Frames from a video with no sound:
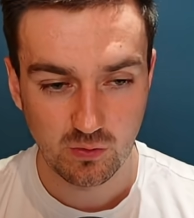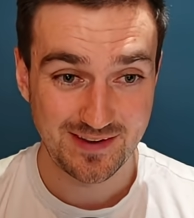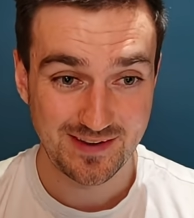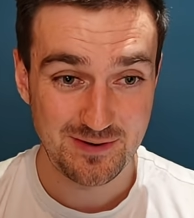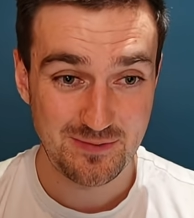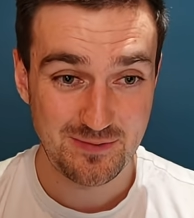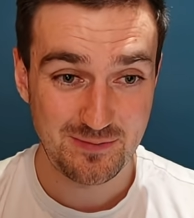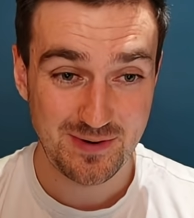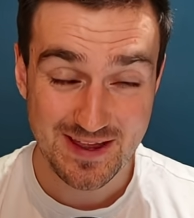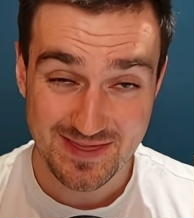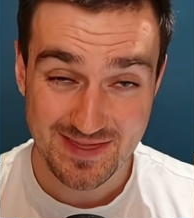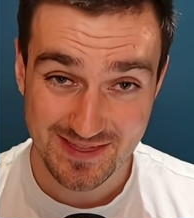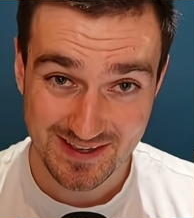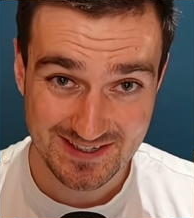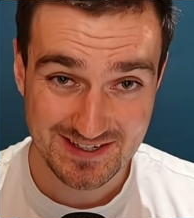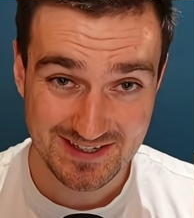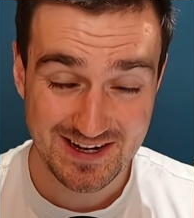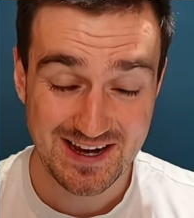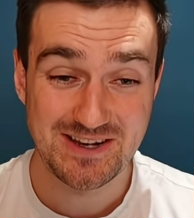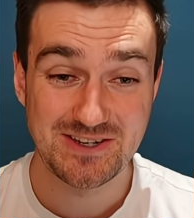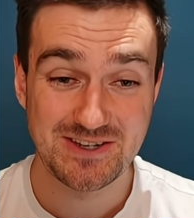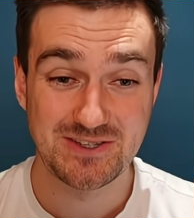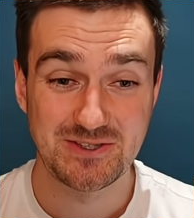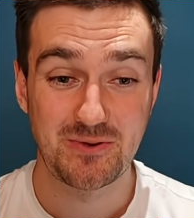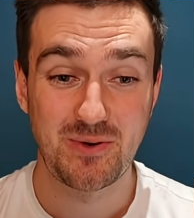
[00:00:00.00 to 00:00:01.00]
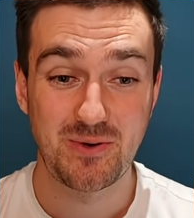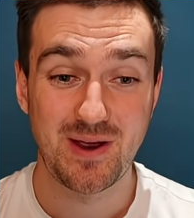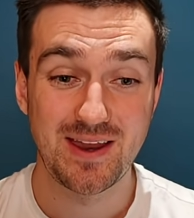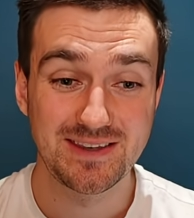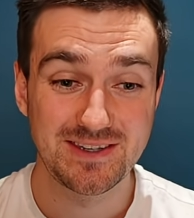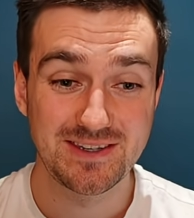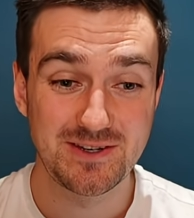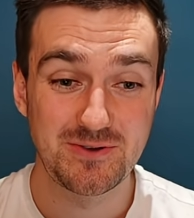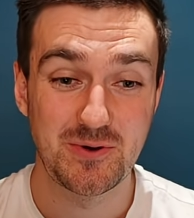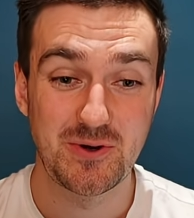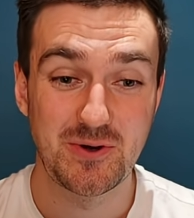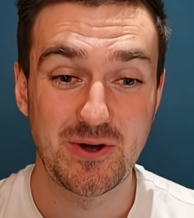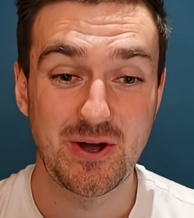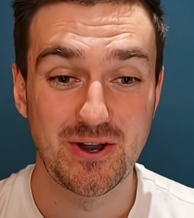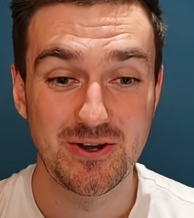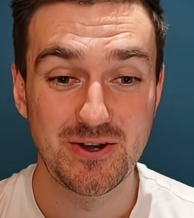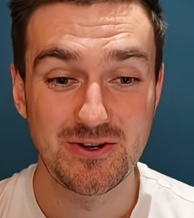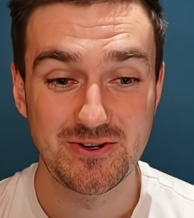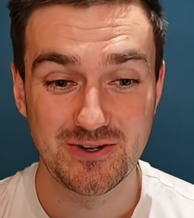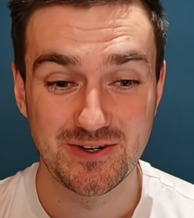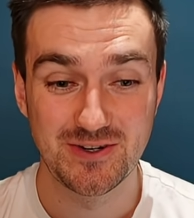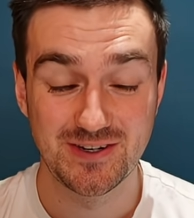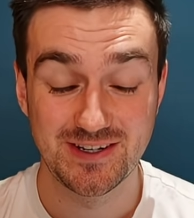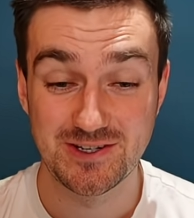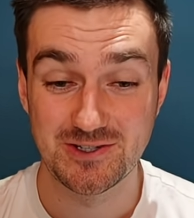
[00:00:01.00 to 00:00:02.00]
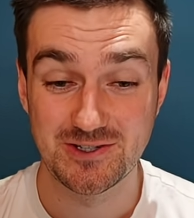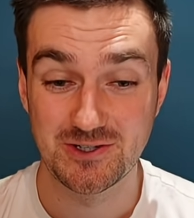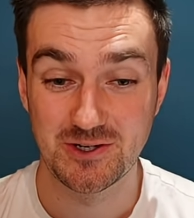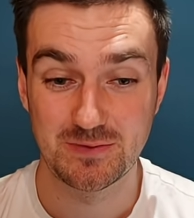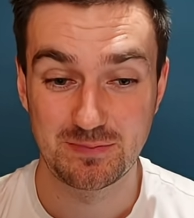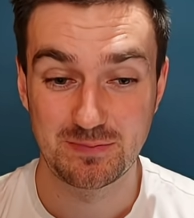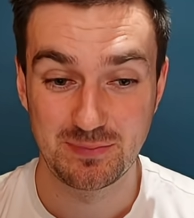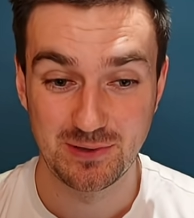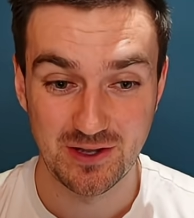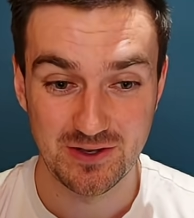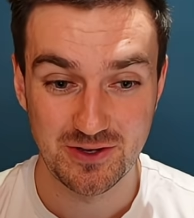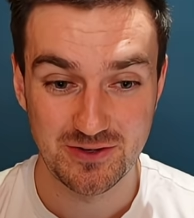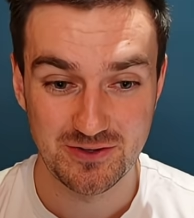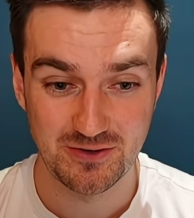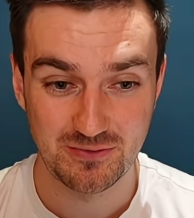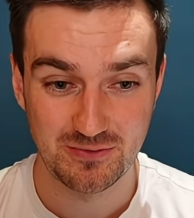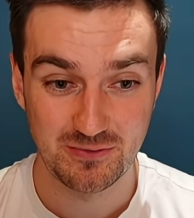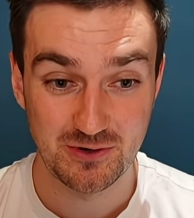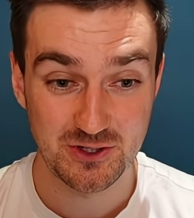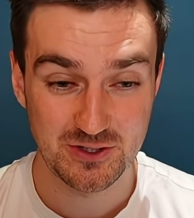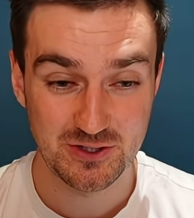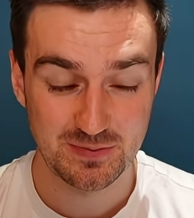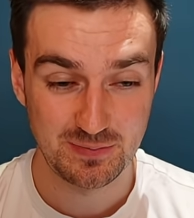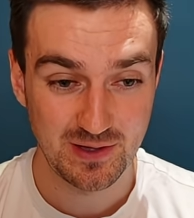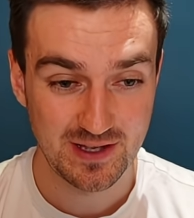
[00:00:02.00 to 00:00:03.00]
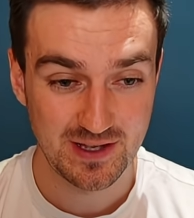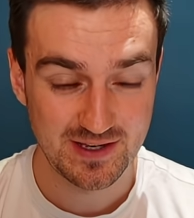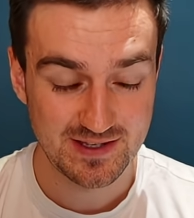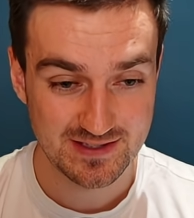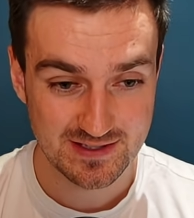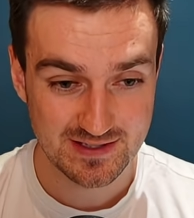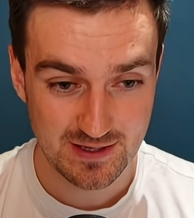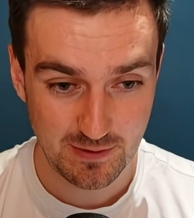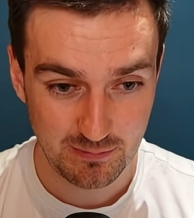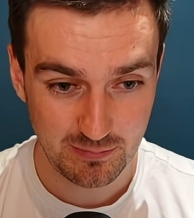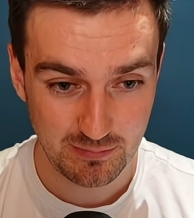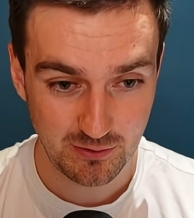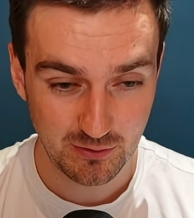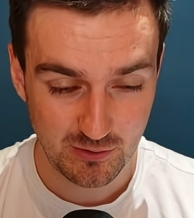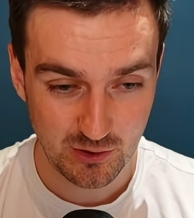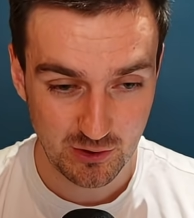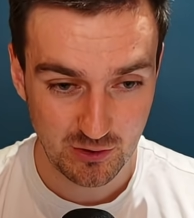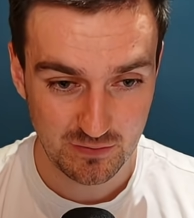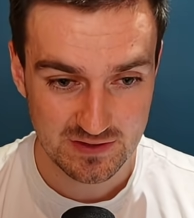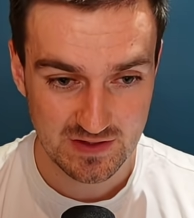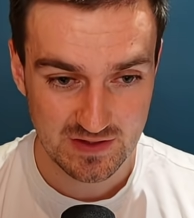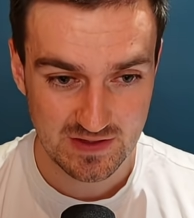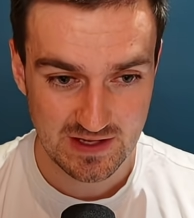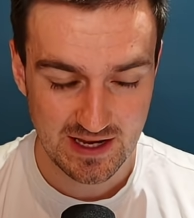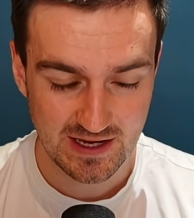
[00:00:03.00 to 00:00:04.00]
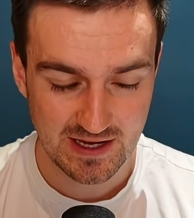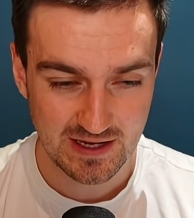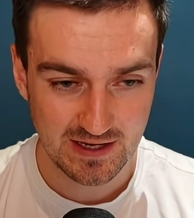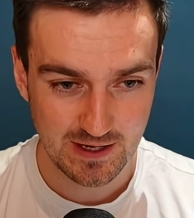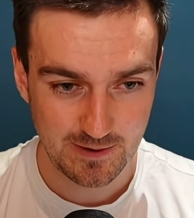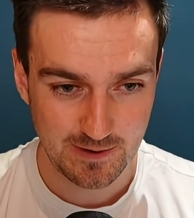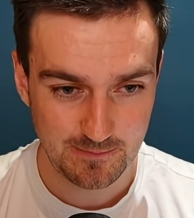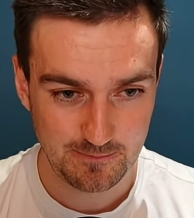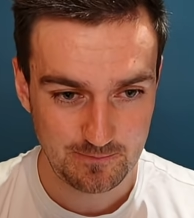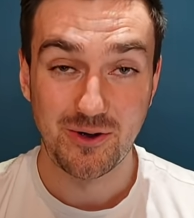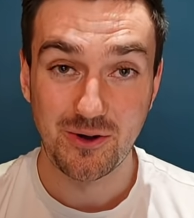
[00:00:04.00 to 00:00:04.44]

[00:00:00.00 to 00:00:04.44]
Keep in mind this guy's 2100 and he's just blundering. We're just playing simple moves in the endgame.